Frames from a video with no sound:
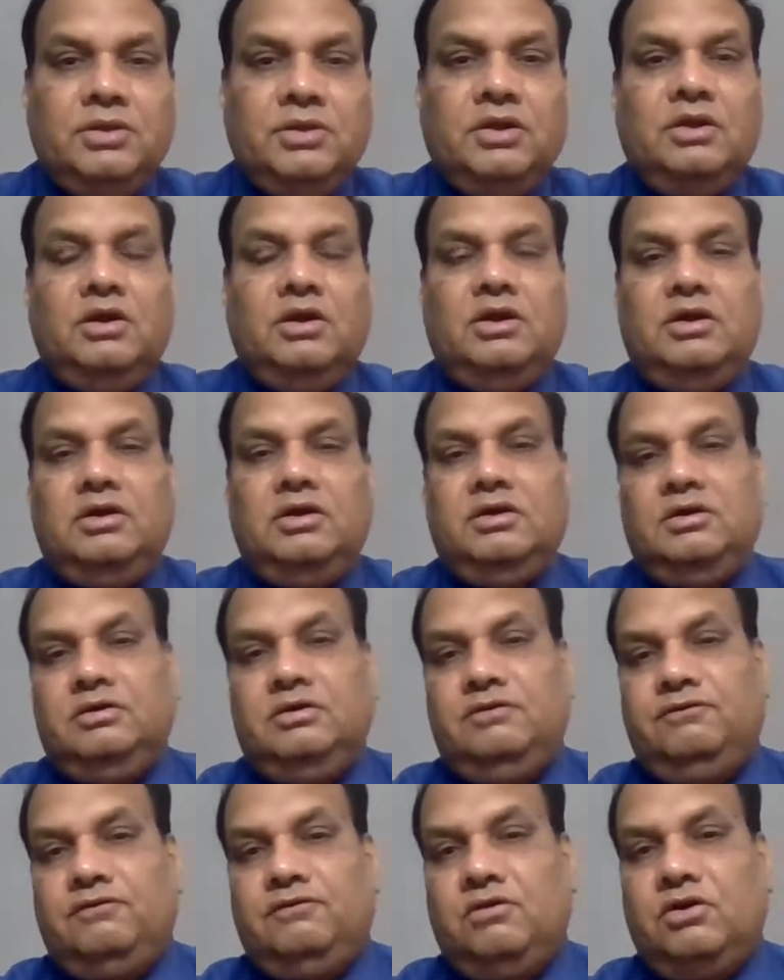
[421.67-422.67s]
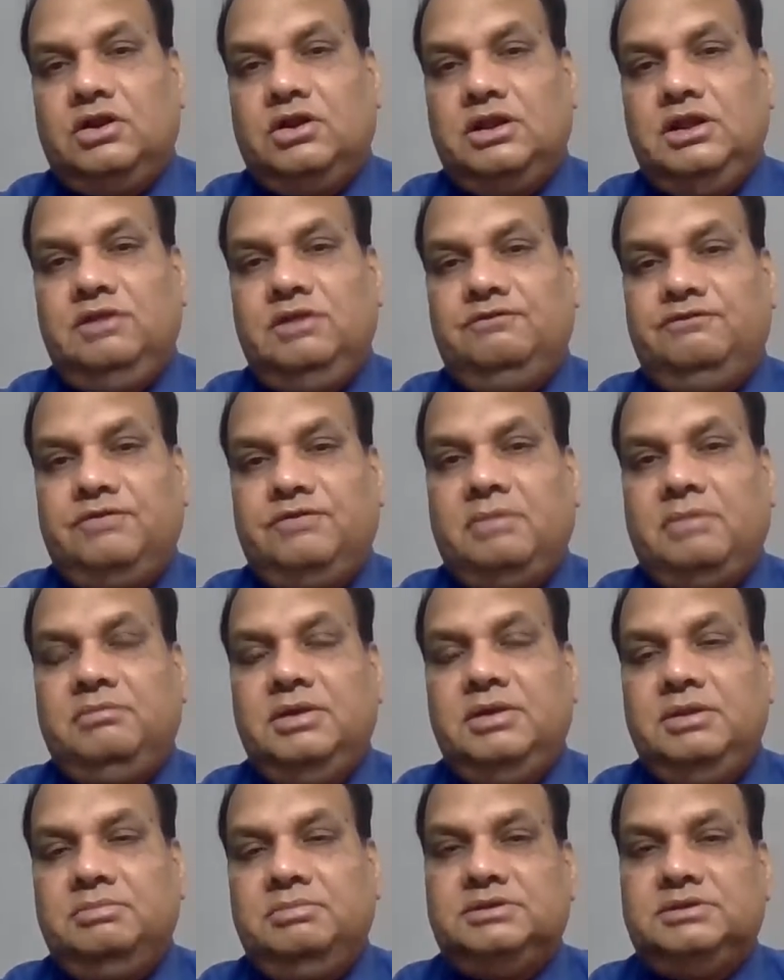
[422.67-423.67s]
for the
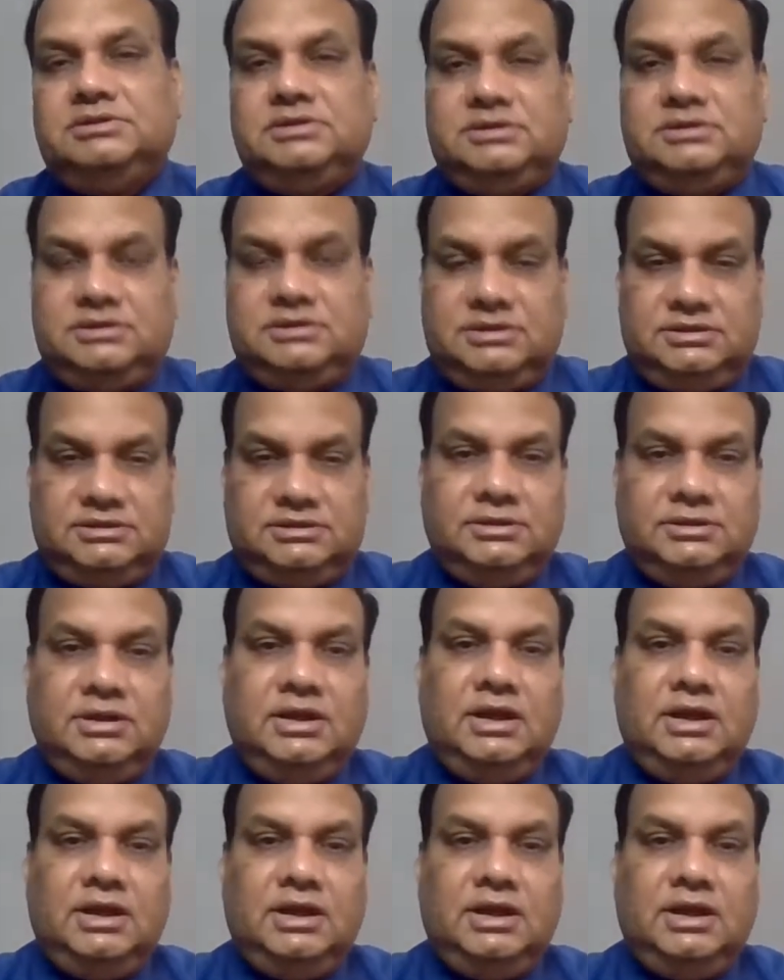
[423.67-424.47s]
family businesses.